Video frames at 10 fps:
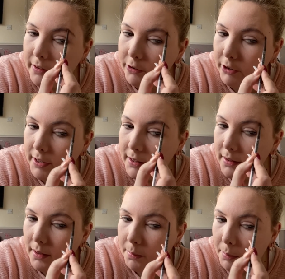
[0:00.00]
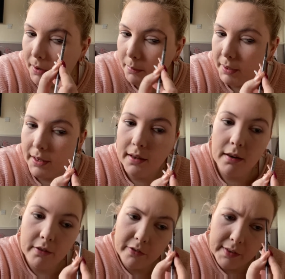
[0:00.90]
Jill, bought me a
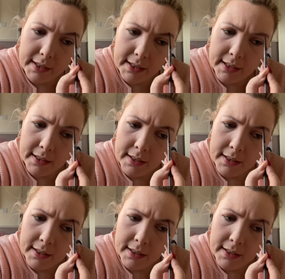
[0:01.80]
lovely